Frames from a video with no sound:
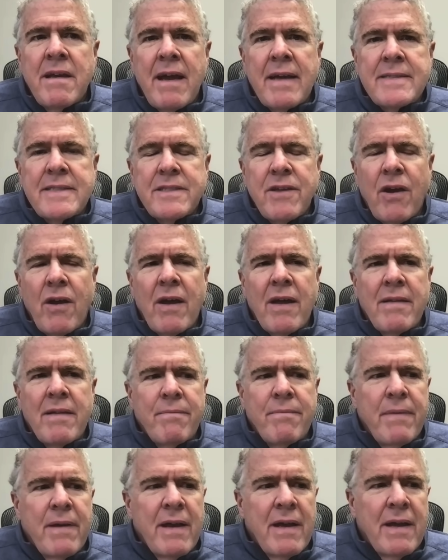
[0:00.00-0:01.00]
I saw
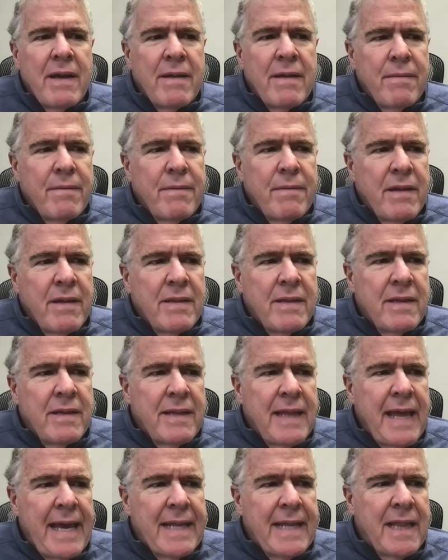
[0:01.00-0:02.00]
uh, a
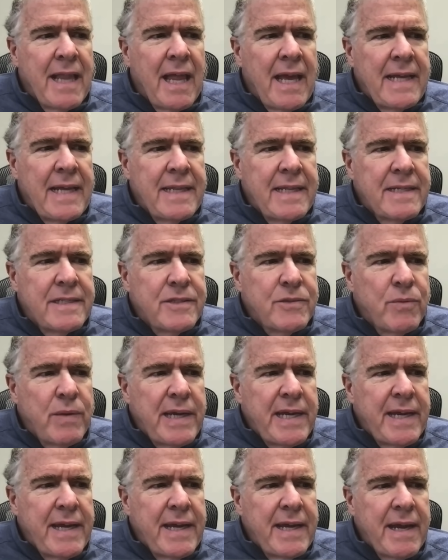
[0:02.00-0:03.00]
little headline this
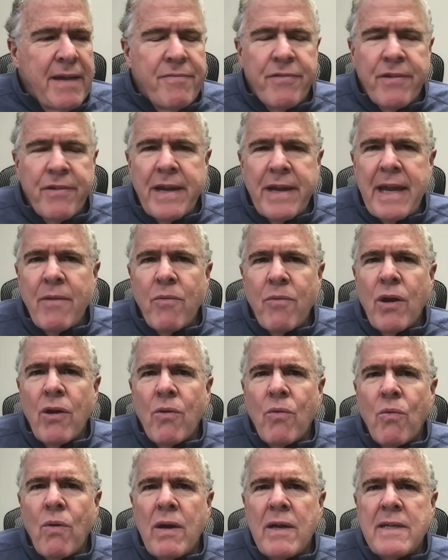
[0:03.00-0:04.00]
week. I forget where
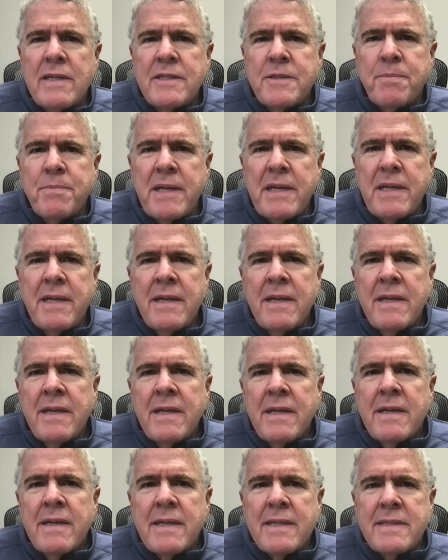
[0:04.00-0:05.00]
it was, but
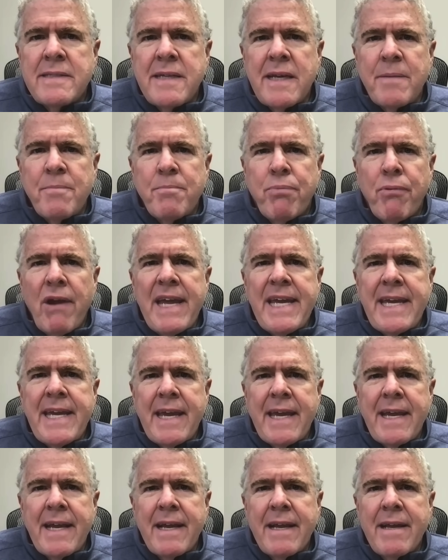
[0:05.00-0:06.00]
it said
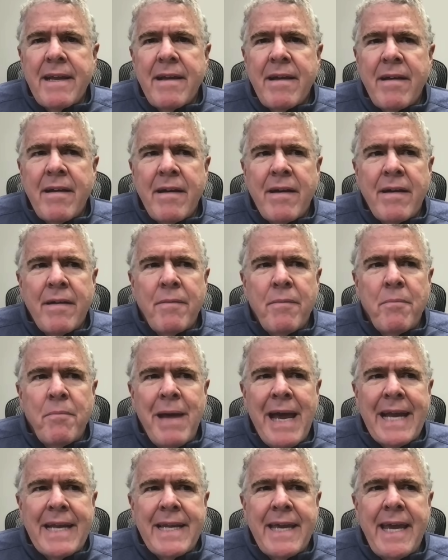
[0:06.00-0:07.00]
breaking uh,
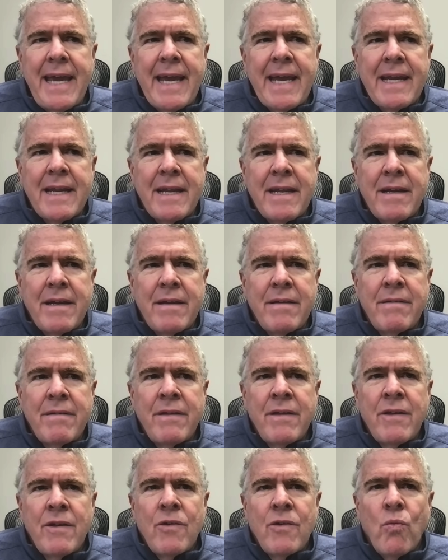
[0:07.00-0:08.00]
Matt Canada
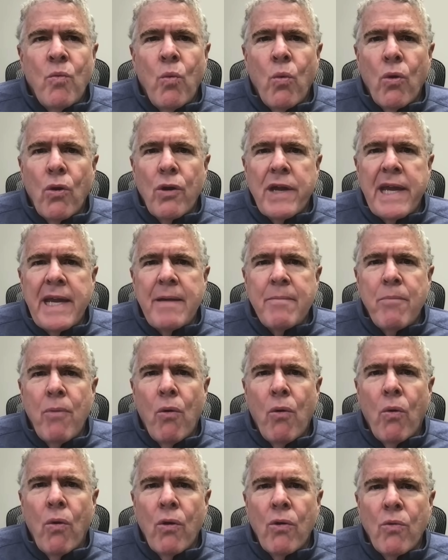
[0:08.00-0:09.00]
working
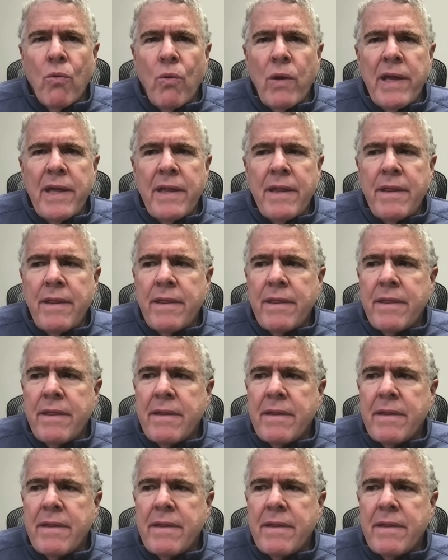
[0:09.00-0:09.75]
more with